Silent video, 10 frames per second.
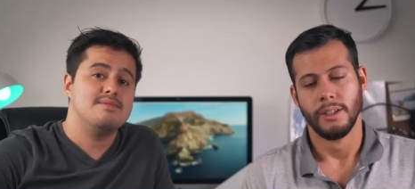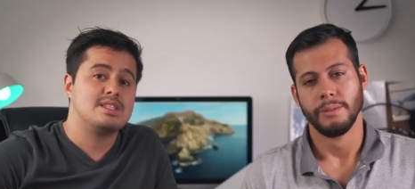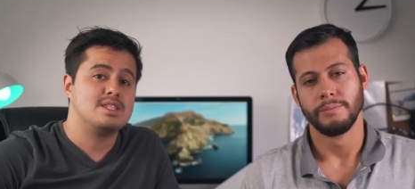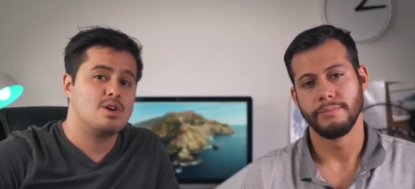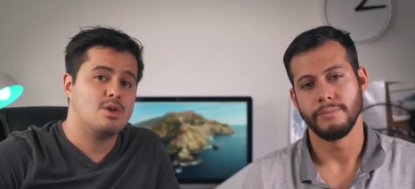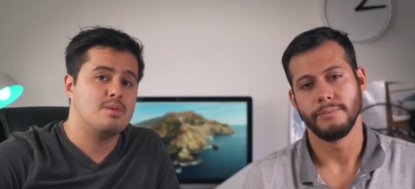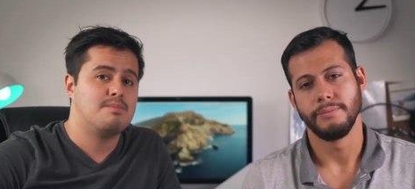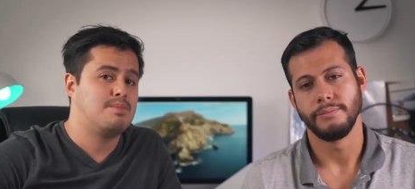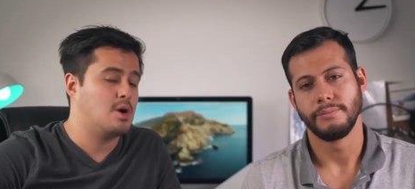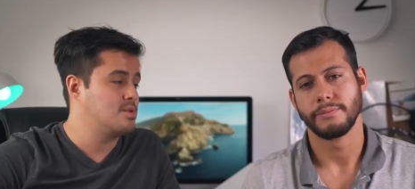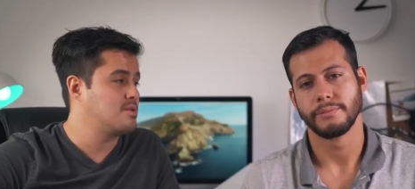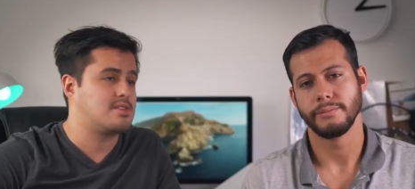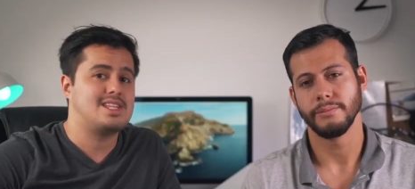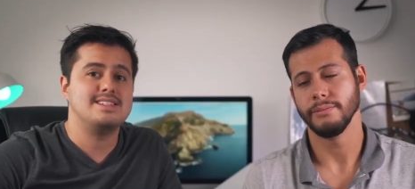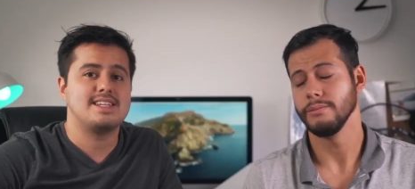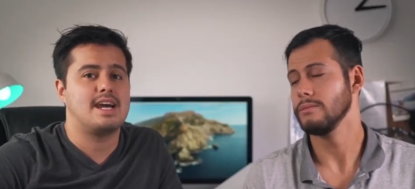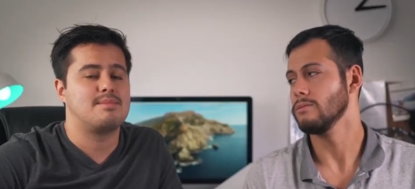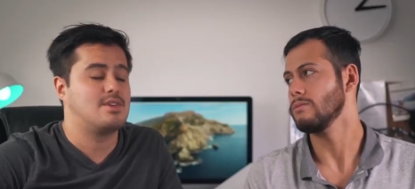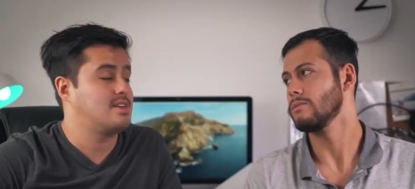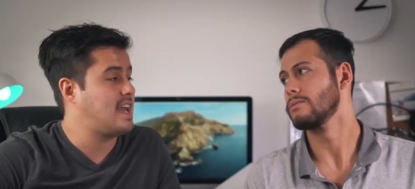Speaker 1: Even though both the
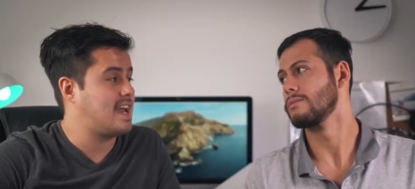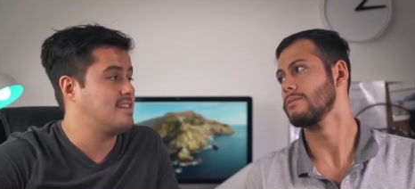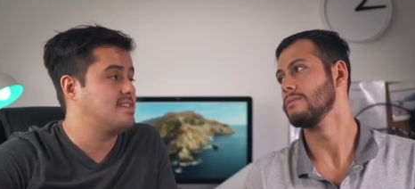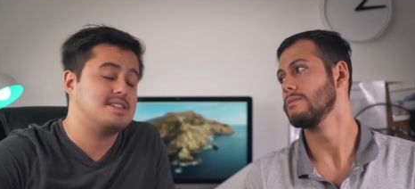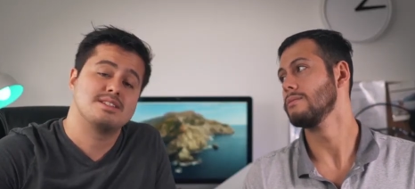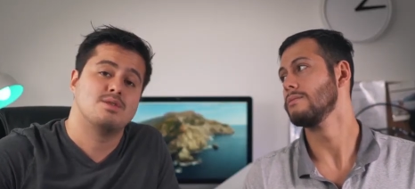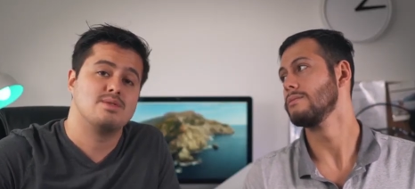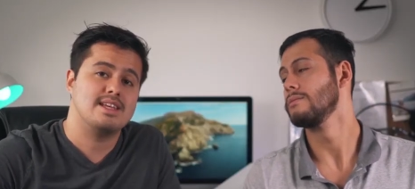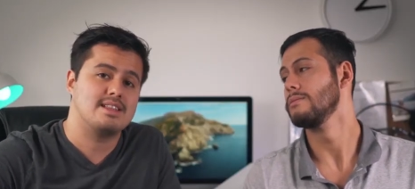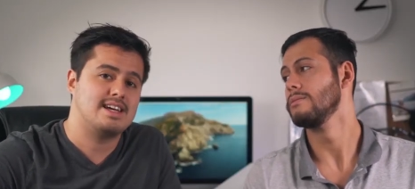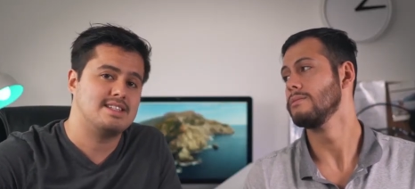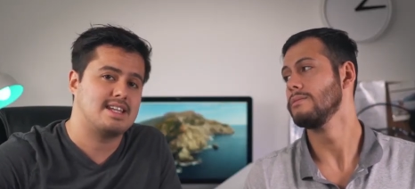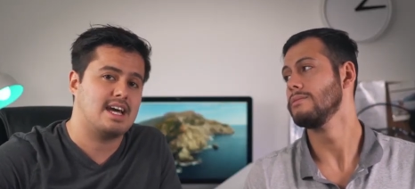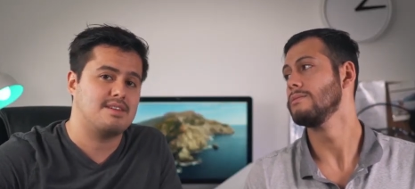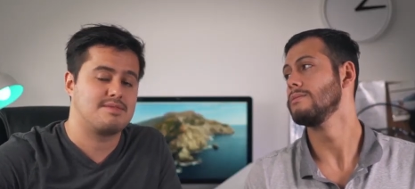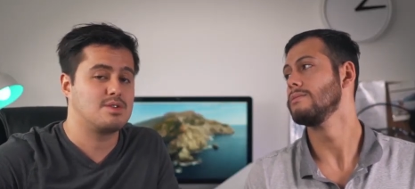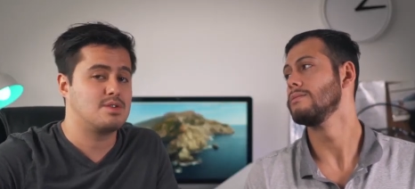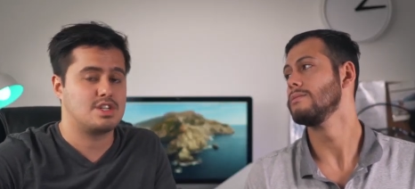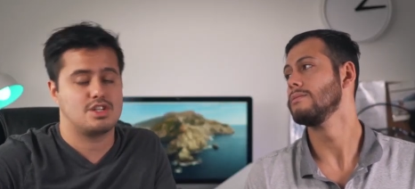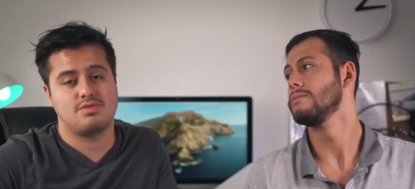Tamron and the Sony lens have
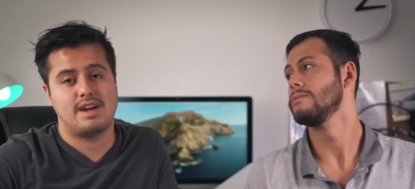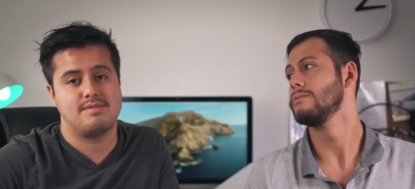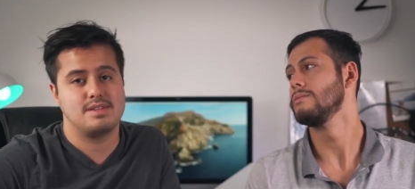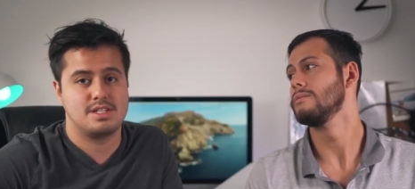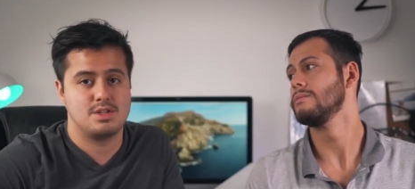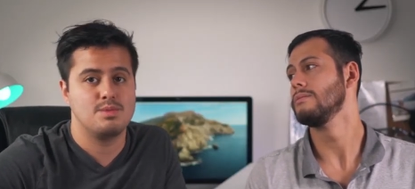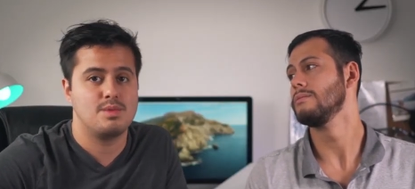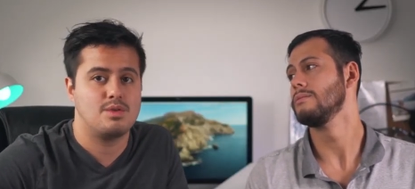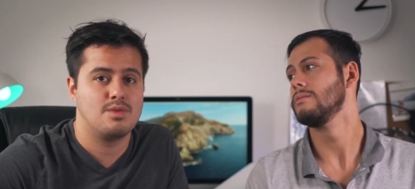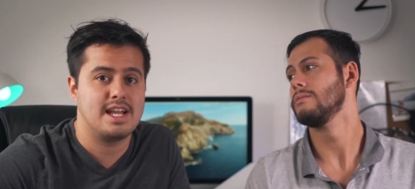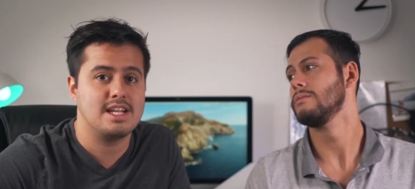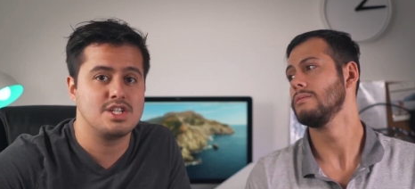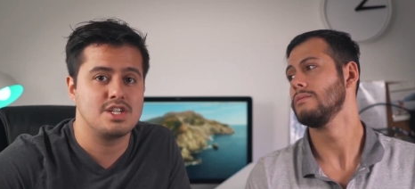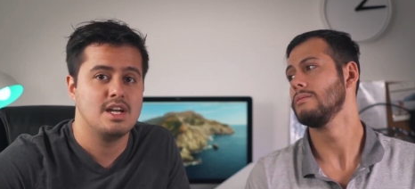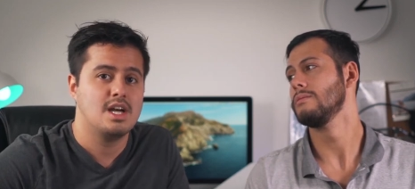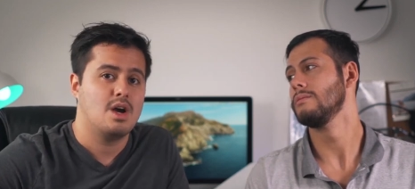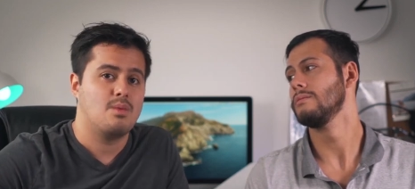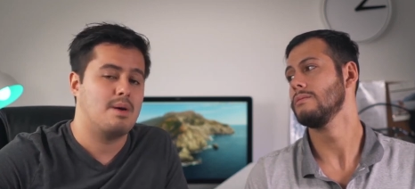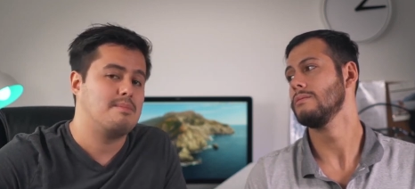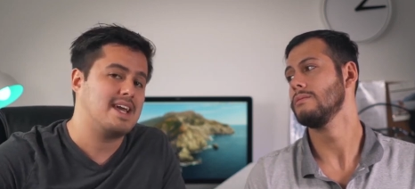good travel zoom range,
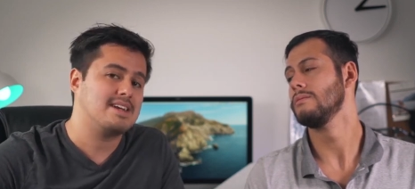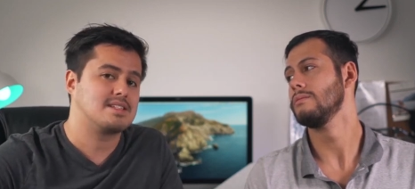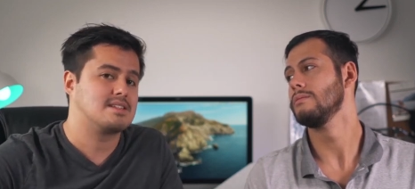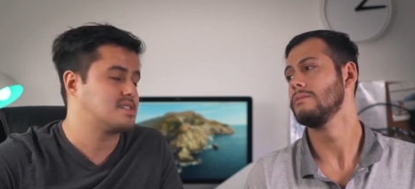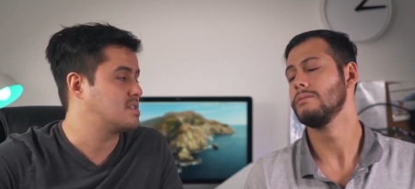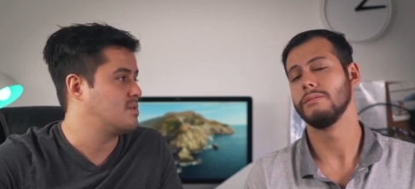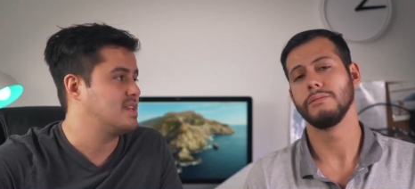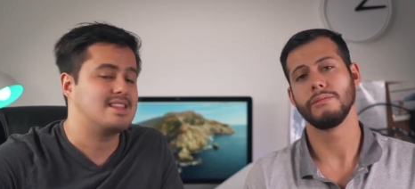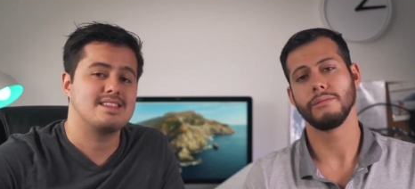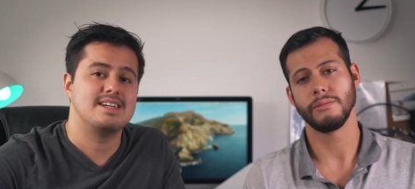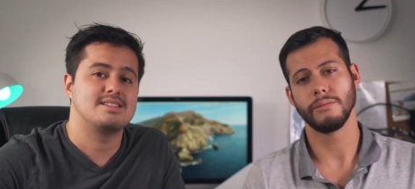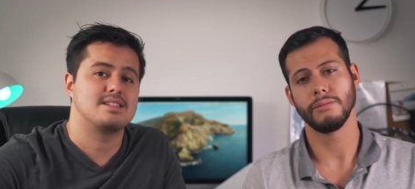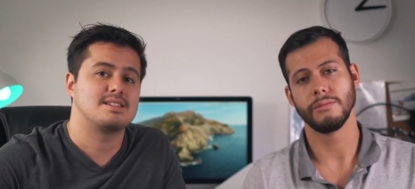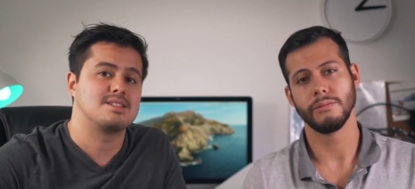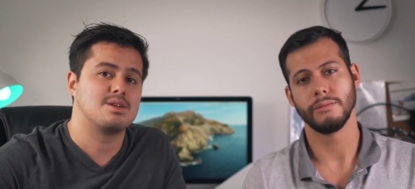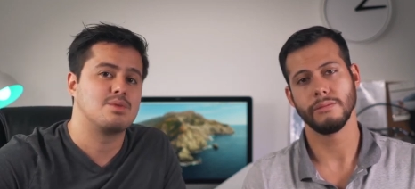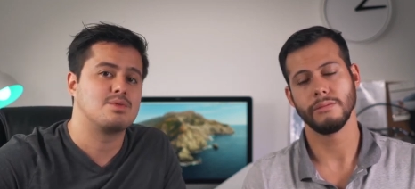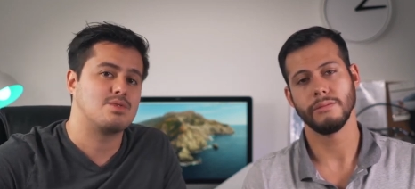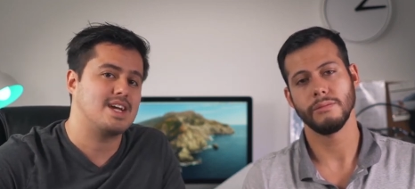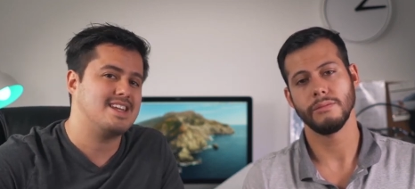what makes the Sony lens so
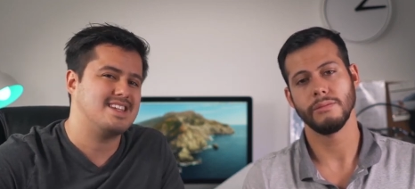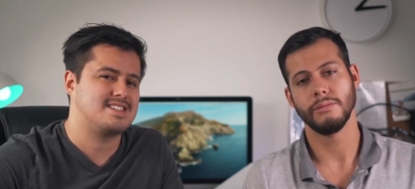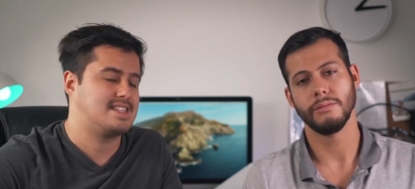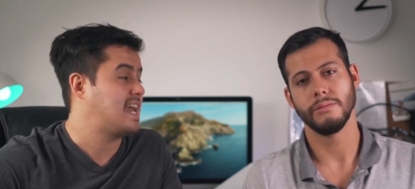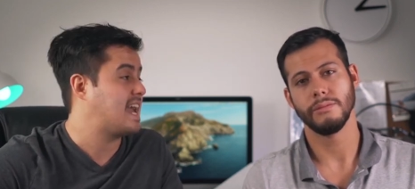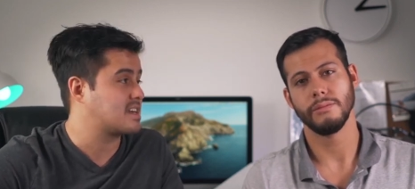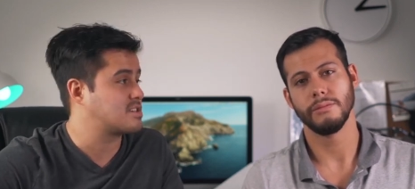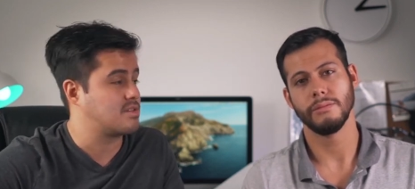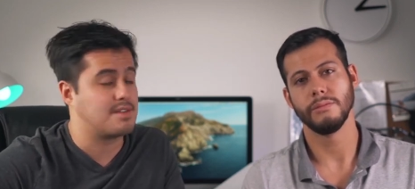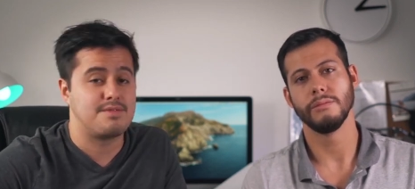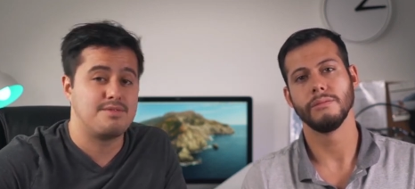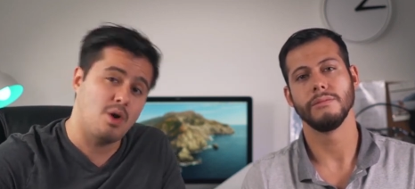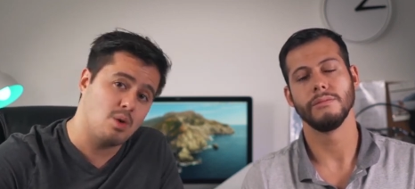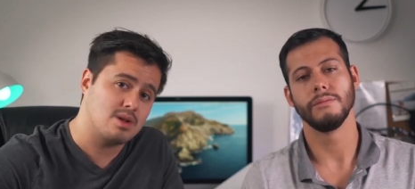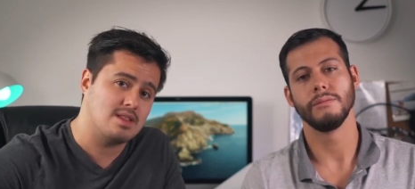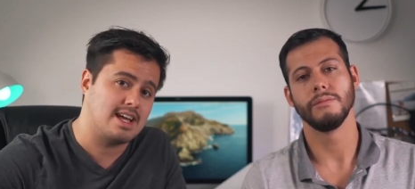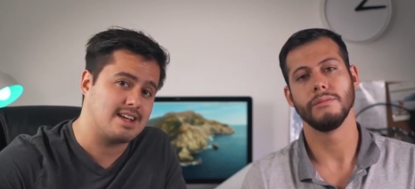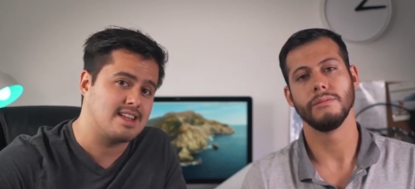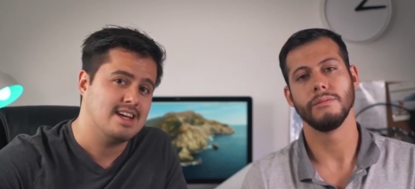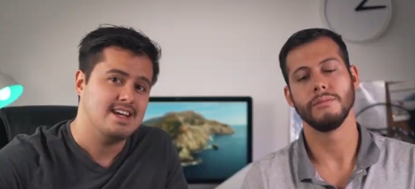great is the extra focal length.